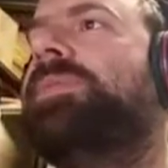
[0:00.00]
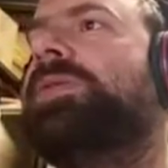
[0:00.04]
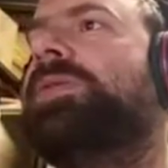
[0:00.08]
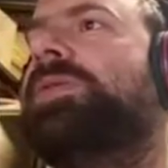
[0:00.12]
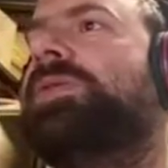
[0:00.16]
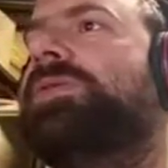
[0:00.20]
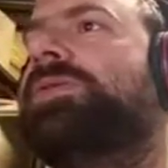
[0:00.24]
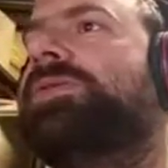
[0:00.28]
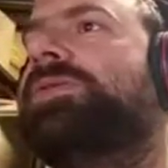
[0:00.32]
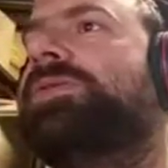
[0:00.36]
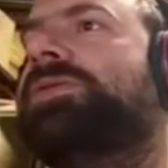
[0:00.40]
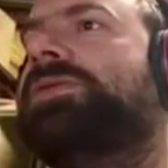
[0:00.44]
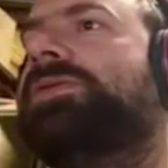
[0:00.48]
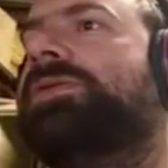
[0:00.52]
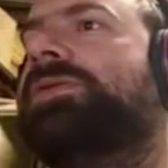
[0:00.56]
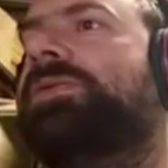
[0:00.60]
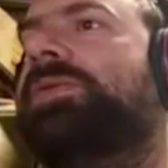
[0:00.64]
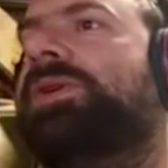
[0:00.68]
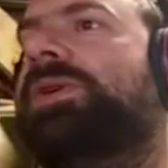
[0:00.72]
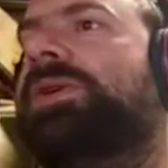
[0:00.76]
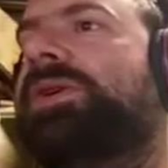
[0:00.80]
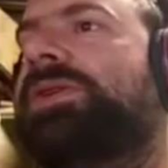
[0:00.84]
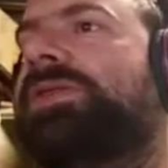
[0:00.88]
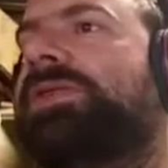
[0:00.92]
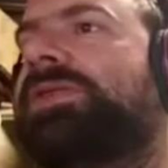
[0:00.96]
just so
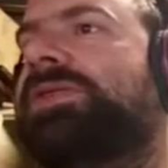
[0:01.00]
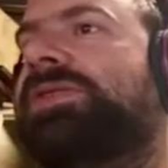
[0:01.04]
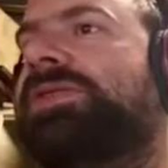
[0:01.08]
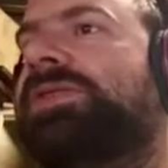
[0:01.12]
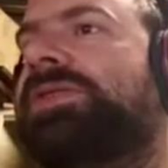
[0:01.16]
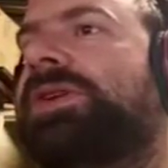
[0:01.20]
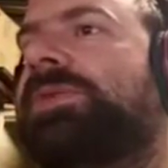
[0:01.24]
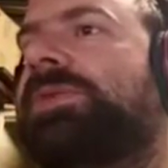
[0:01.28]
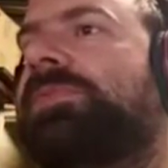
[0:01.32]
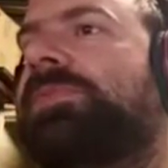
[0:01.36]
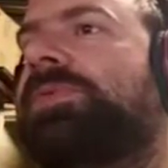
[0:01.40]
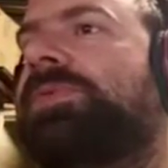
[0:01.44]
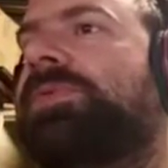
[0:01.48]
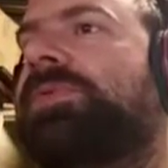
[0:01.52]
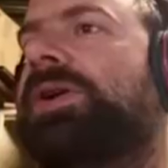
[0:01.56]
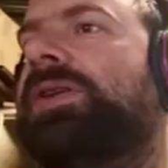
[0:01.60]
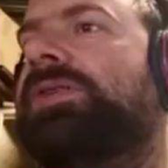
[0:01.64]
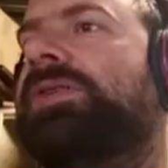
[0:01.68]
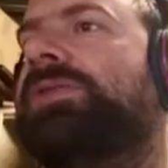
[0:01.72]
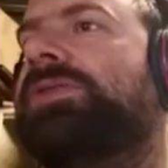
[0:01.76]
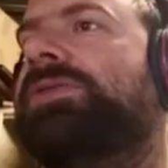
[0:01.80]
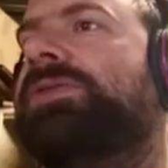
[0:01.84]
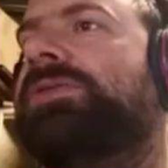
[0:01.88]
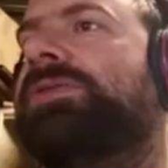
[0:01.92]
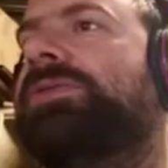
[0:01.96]
we can
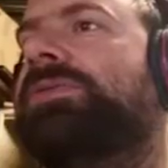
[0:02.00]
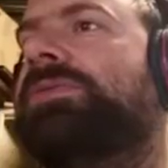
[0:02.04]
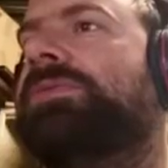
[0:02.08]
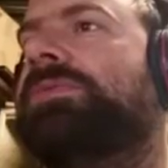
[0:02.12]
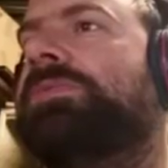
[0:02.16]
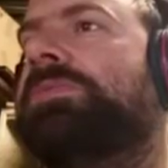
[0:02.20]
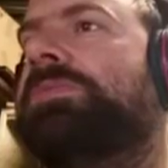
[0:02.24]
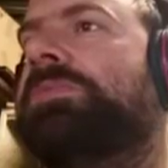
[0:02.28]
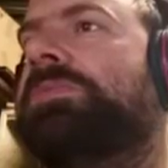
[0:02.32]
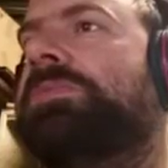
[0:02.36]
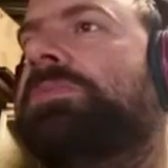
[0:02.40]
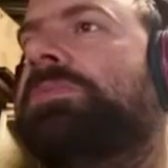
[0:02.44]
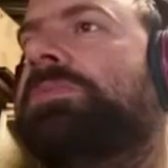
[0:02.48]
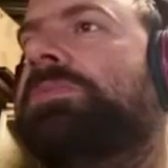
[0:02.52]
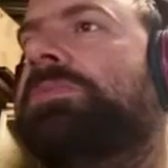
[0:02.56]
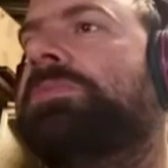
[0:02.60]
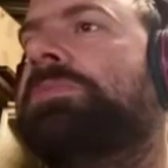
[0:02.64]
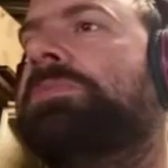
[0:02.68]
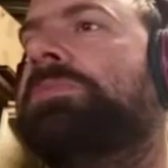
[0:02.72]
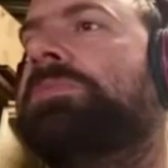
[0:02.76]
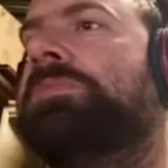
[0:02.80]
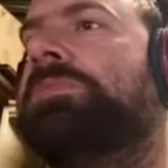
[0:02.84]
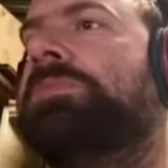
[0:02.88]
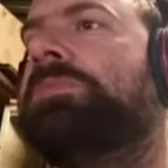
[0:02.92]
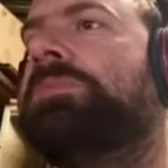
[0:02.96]
separate.
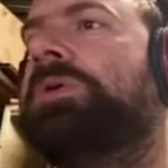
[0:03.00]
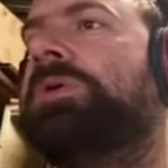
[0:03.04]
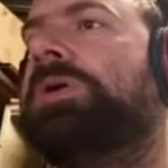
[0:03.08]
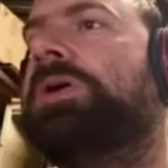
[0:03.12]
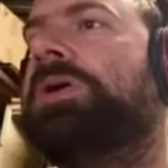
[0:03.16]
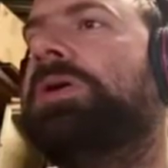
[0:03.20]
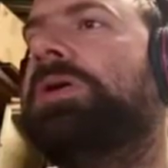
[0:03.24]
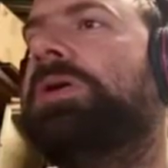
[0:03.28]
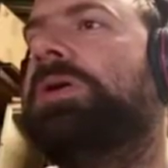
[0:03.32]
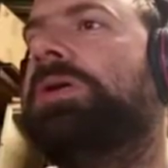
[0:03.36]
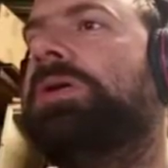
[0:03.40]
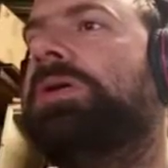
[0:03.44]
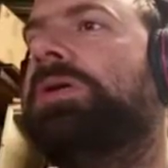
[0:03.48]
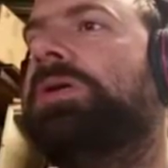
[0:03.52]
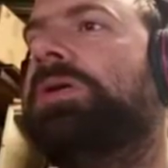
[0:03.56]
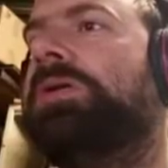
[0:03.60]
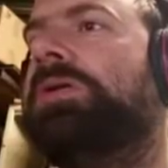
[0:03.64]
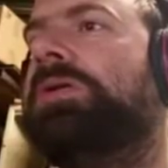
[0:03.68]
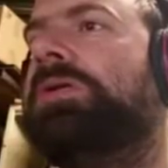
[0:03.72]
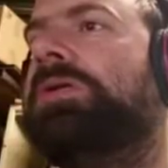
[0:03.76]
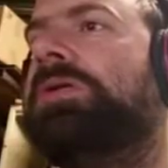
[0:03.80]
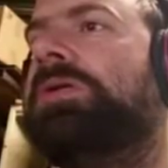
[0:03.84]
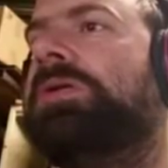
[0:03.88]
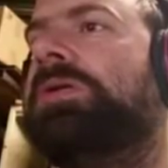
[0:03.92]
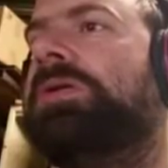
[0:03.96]
Ew.
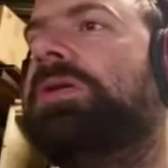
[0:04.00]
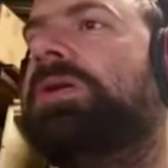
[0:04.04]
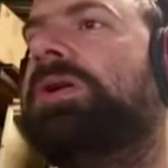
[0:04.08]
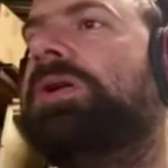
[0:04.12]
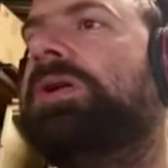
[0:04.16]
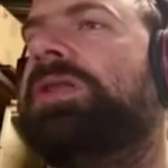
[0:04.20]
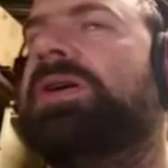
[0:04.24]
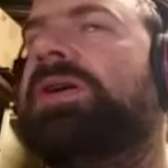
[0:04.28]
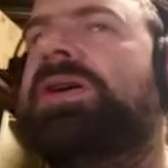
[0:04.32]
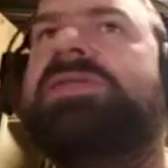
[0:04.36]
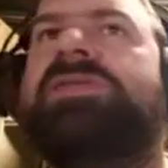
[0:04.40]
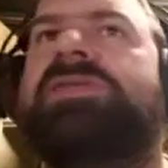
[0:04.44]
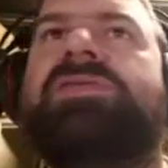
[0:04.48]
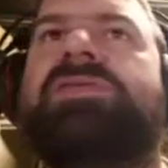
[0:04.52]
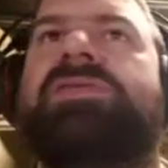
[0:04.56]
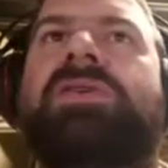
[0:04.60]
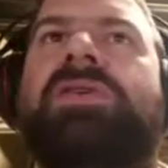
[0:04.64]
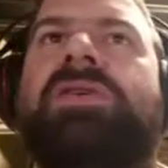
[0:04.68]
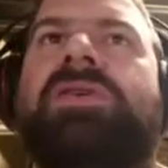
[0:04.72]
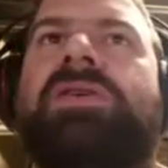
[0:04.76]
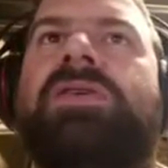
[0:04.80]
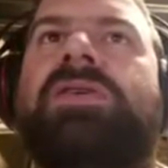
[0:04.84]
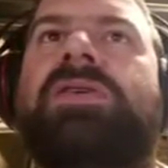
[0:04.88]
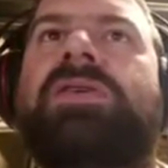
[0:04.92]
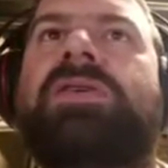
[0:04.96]
Okay, that's
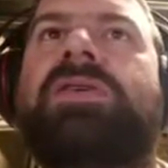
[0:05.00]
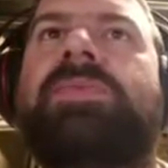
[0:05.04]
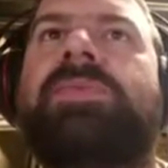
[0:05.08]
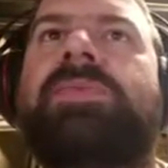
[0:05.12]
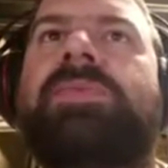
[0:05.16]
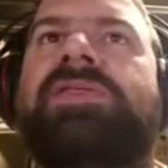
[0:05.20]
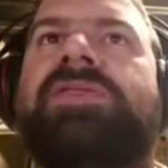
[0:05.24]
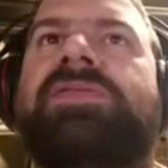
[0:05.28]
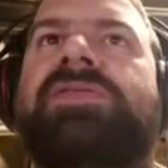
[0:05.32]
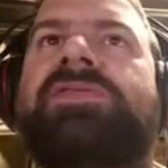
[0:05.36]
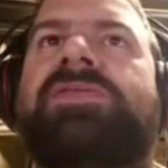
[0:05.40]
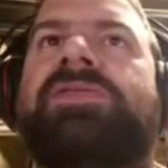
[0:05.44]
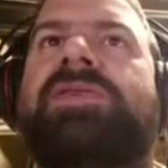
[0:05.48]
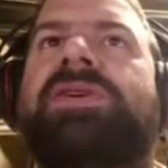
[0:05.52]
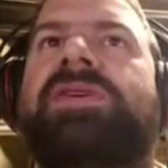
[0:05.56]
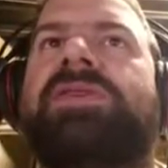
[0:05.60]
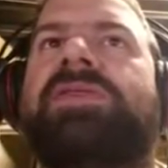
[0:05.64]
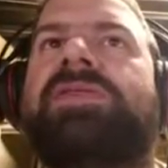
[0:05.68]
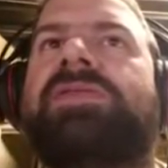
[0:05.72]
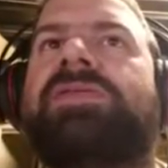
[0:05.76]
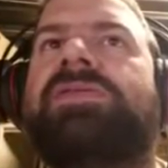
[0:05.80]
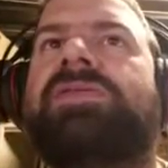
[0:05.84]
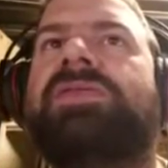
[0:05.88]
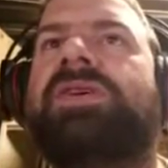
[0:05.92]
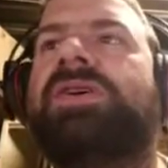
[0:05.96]
my
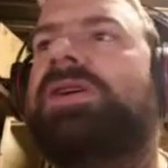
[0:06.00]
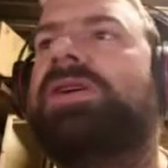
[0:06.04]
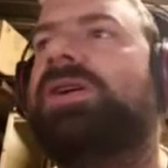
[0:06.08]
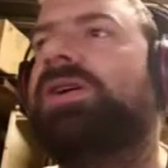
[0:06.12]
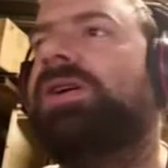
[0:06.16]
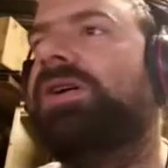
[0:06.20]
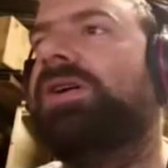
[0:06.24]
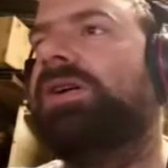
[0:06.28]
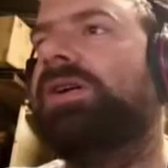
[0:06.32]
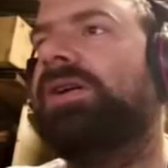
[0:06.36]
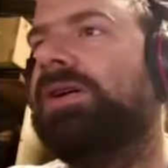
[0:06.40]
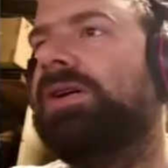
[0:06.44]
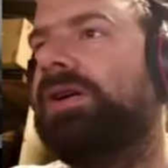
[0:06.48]
strength is kind of high.